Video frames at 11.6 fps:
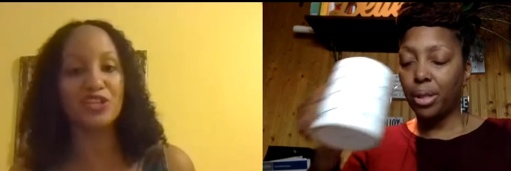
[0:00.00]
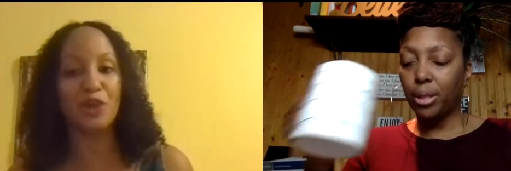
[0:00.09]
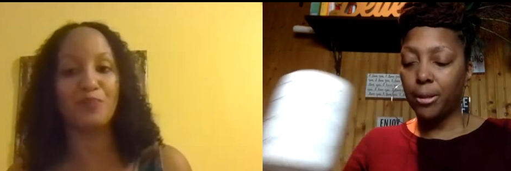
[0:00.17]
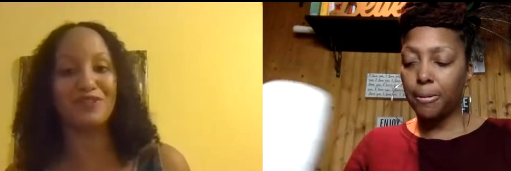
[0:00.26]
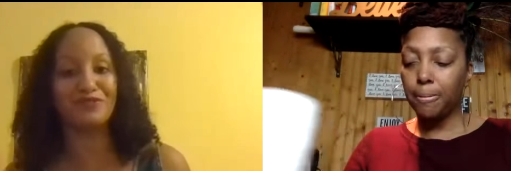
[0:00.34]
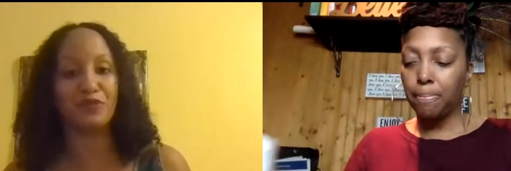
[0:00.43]
Speaker 1: up
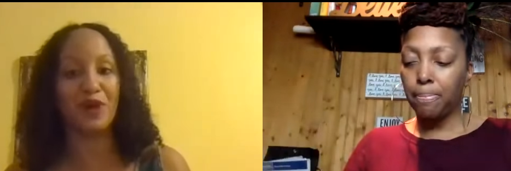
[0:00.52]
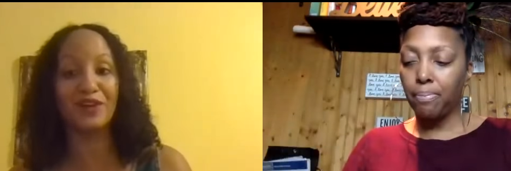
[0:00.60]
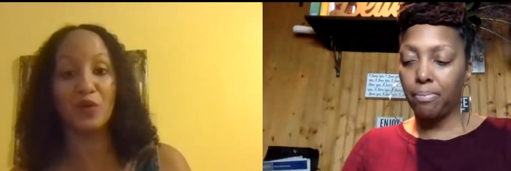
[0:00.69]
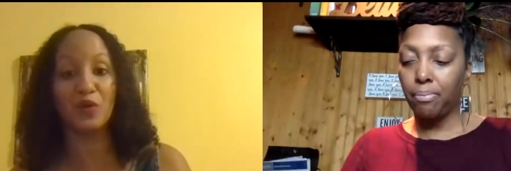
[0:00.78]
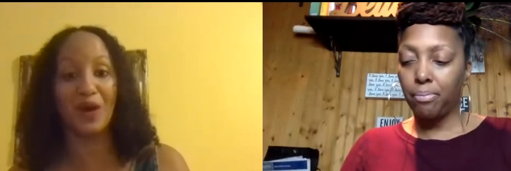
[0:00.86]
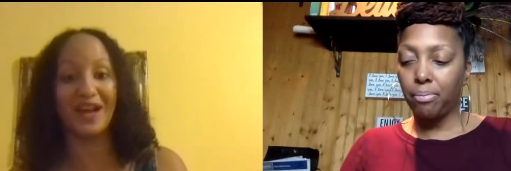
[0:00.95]
before I
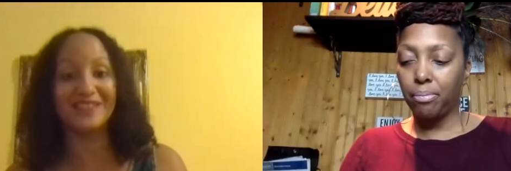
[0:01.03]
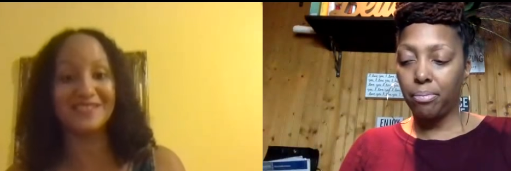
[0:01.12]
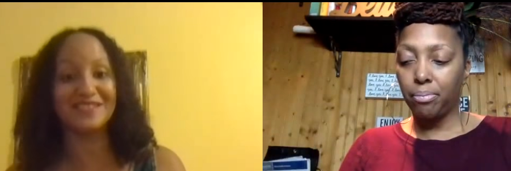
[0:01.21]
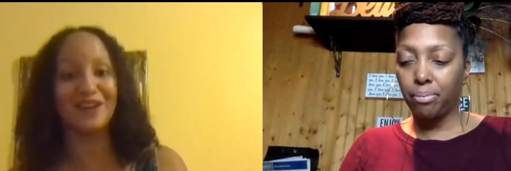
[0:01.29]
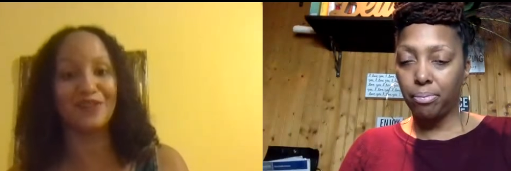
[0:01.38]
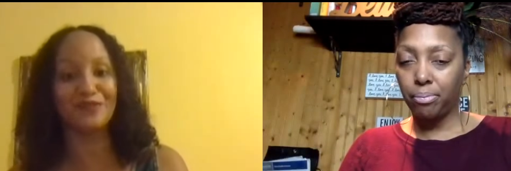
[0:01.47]
go. I
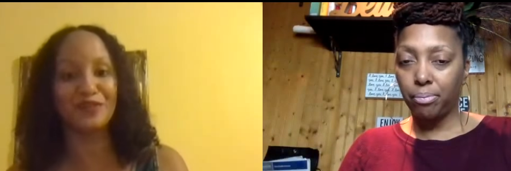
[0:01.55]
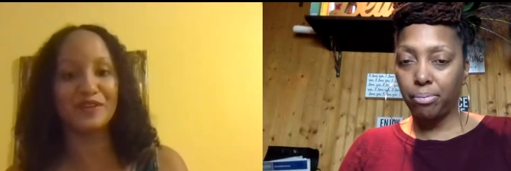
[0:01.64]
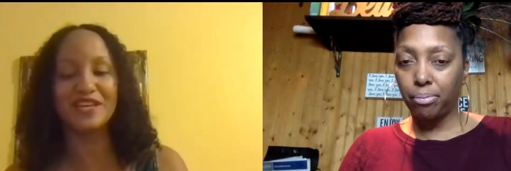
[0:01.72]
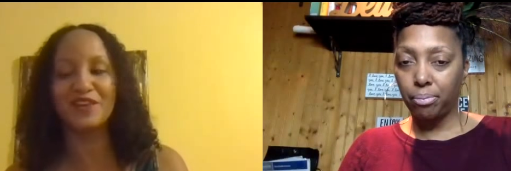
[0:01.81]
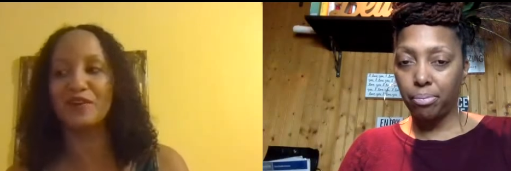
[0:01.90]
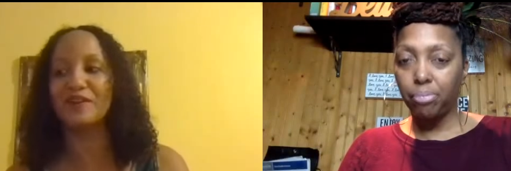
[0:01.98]
sit down for
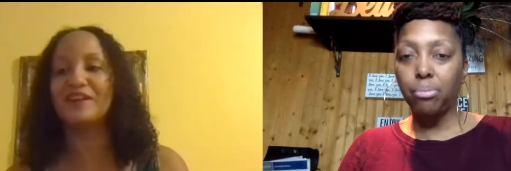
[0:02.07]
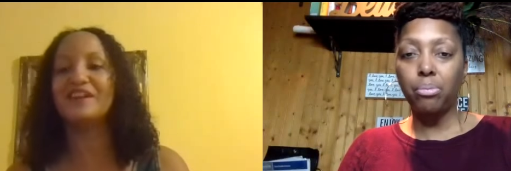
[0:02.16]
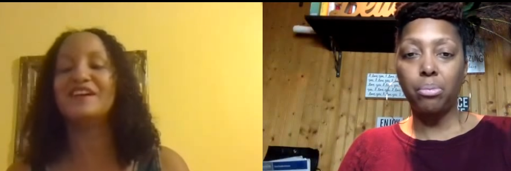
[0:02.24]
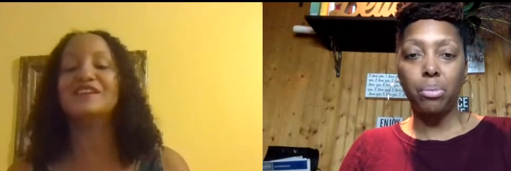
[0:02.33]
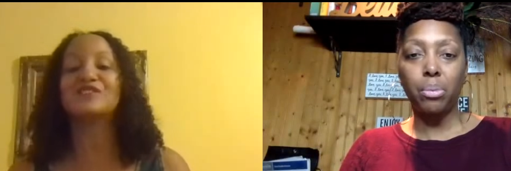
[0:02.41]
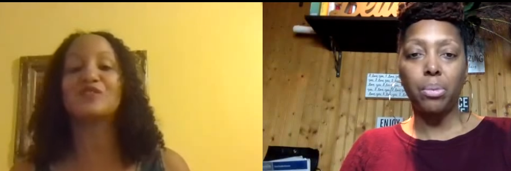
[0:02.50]
dinner.
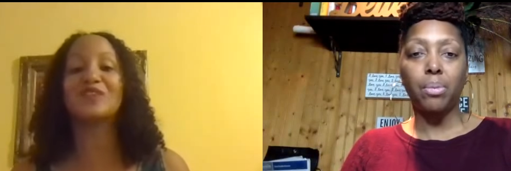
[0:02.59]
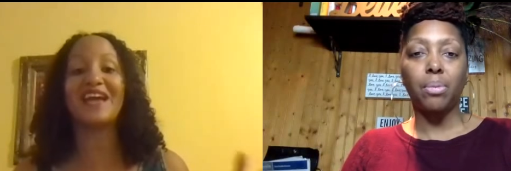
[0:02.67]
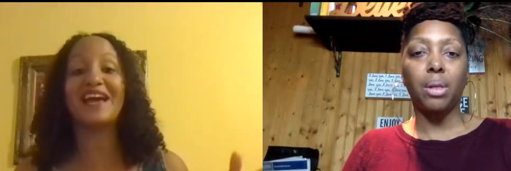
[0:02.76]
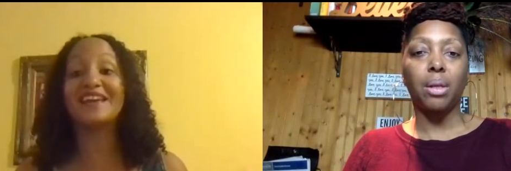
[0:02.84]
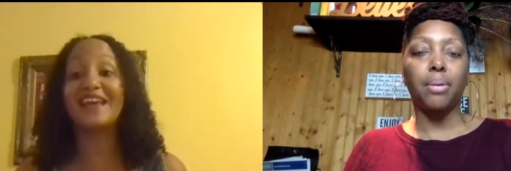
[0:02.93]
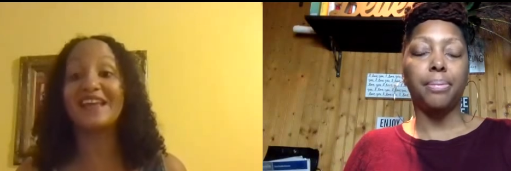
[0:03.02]
So then
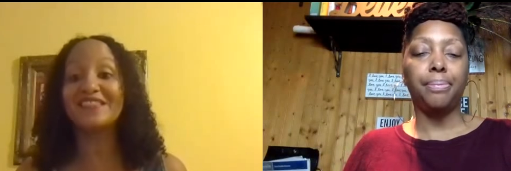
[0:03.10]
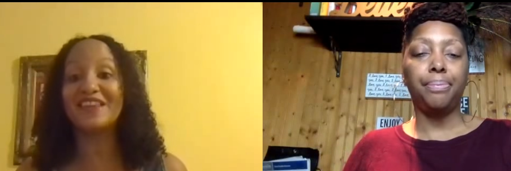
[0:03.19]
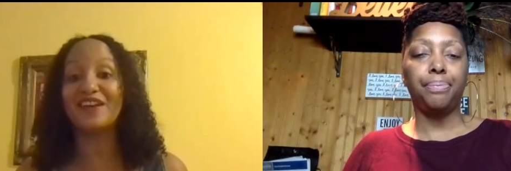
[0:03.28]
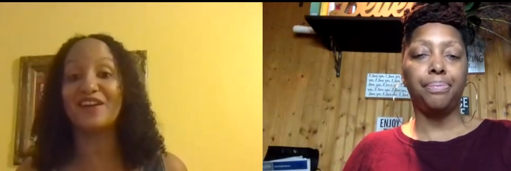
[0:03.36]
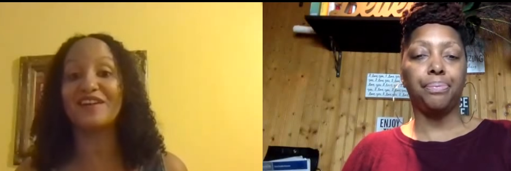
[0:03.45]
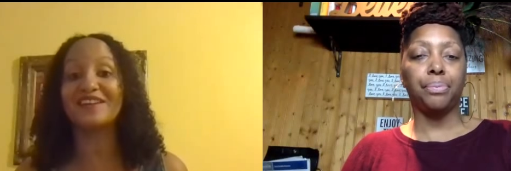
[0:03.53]
I get
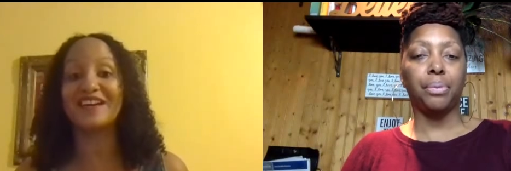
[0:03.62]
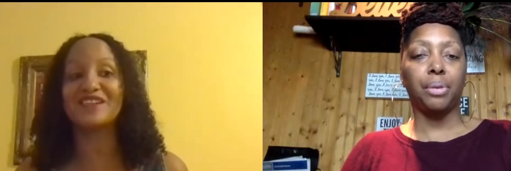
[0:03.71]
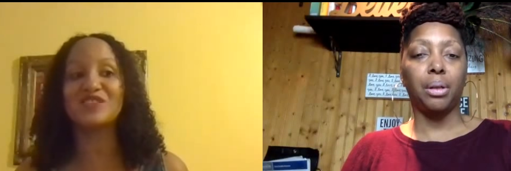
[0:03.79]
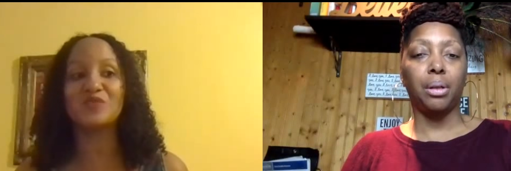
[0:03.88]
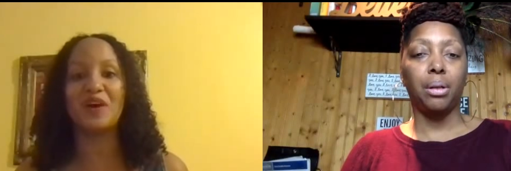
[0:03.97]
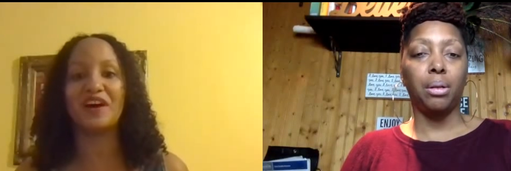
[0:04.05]
there, guess
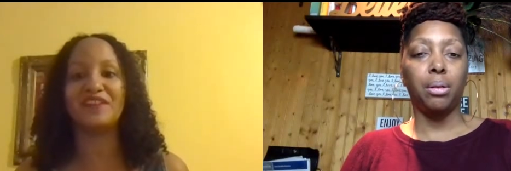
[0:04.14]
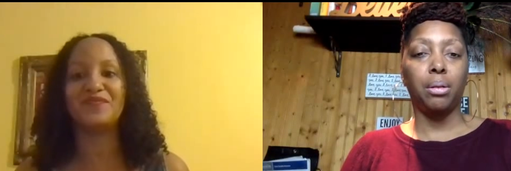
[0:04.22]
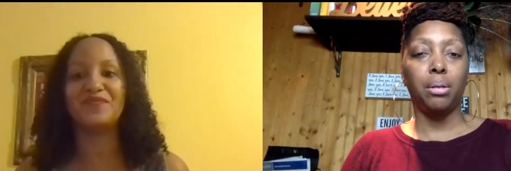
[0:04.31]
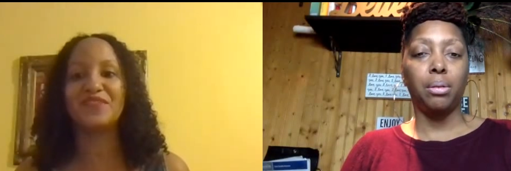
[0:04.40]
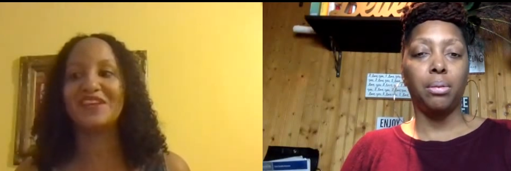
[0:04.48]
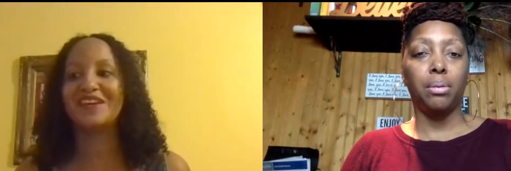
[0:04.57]
what?
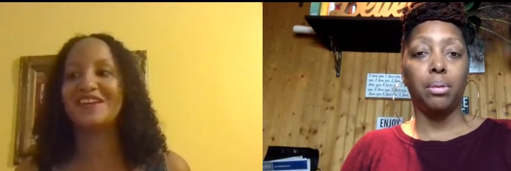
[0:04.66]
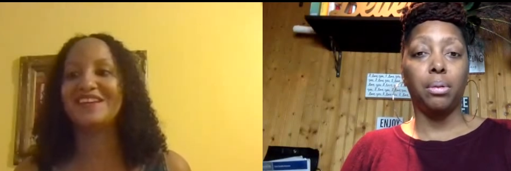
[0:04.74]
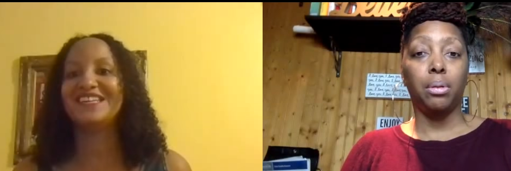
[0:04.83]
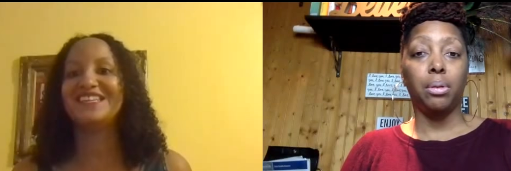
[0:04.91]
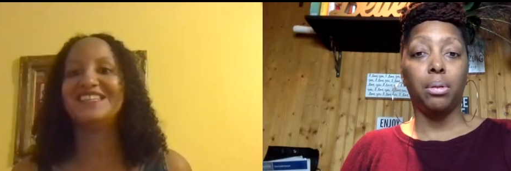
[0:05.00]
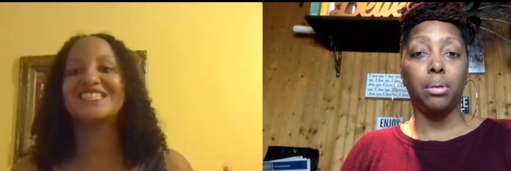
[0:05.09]

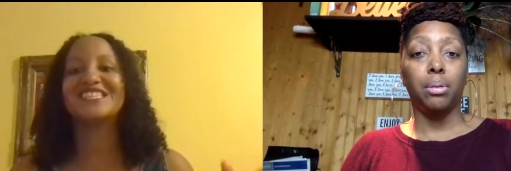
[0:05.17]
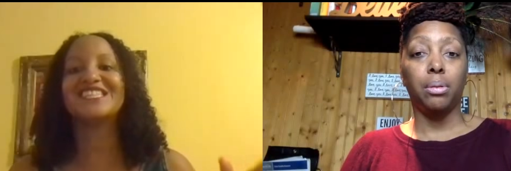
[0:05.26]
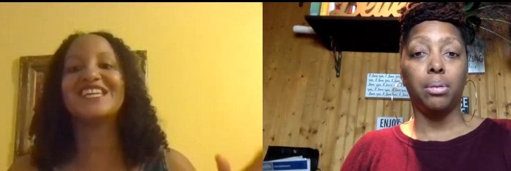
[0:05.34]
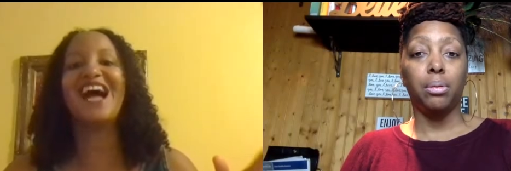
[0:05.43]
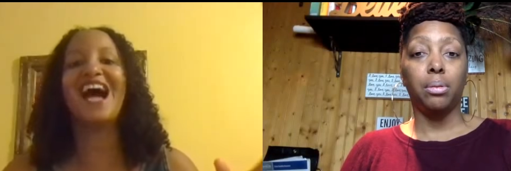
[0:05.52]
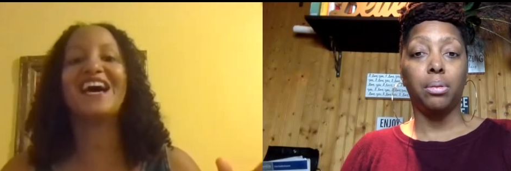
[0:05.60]

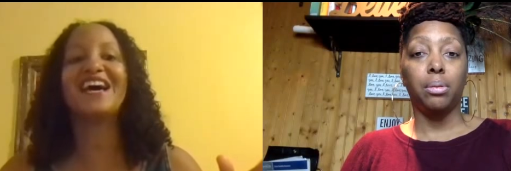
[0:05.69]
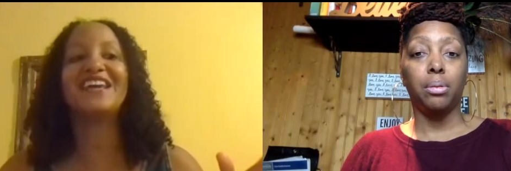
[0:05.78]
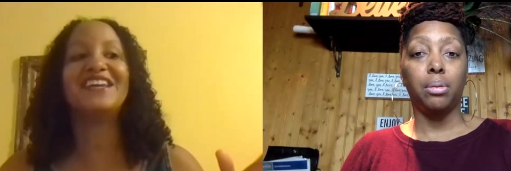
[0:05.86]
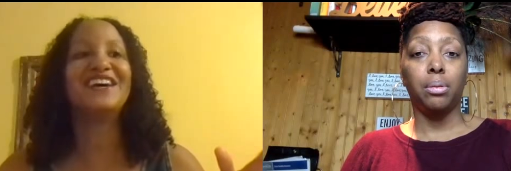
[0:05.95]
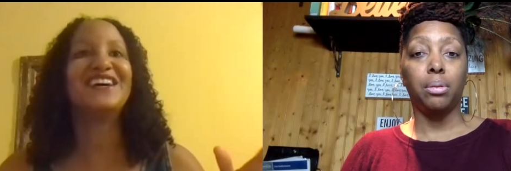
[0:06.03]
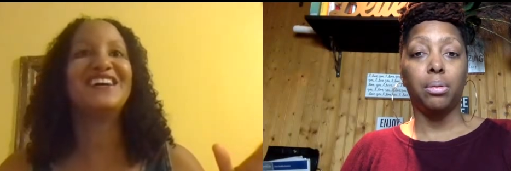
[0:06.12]
She had,
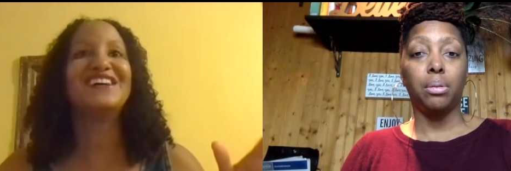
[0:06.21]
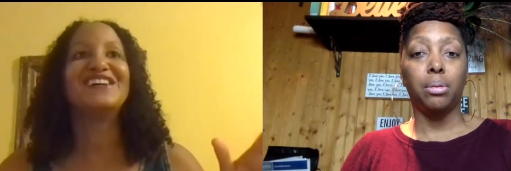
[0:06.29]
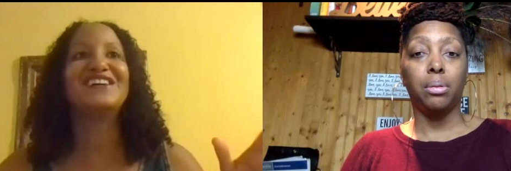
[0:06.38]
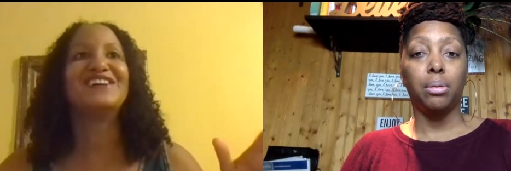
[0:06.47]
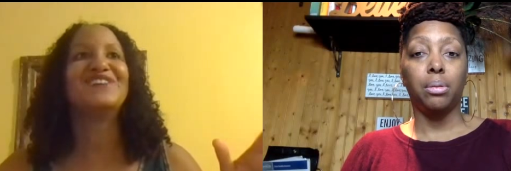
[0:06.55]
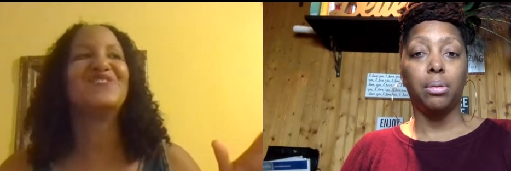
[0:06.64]

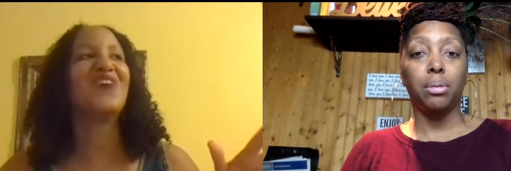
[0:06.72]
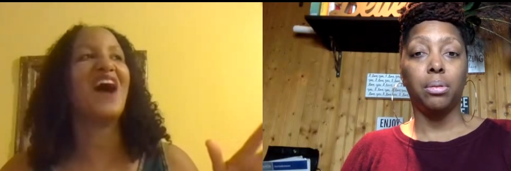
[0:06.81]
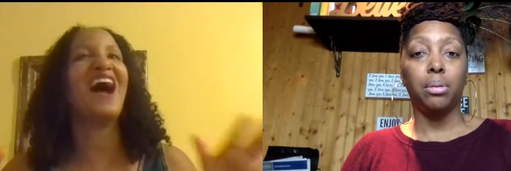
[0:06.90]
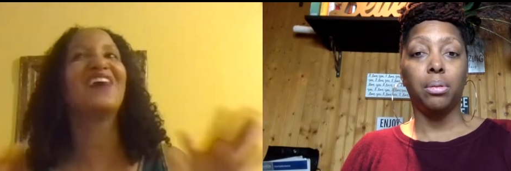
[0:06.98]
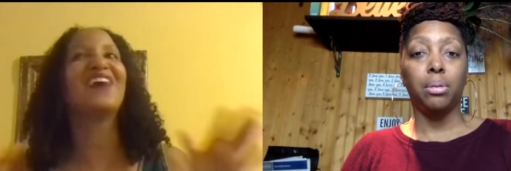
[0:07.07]
I